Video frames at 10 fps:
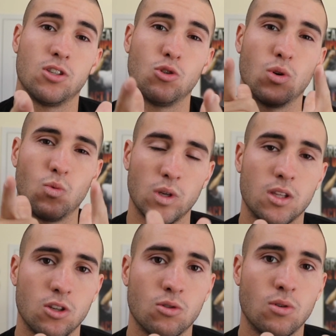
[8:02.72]
to do it with
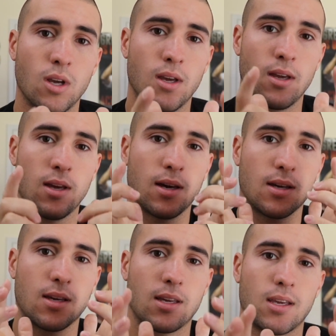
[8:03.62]
you.
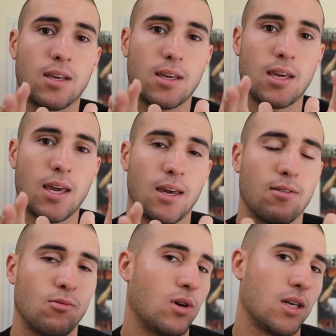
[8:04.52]

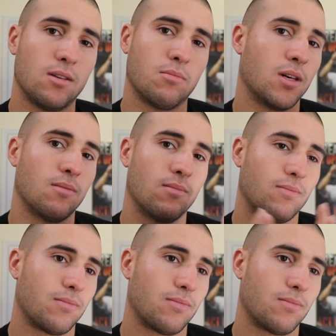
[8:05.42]
Can't wait, man.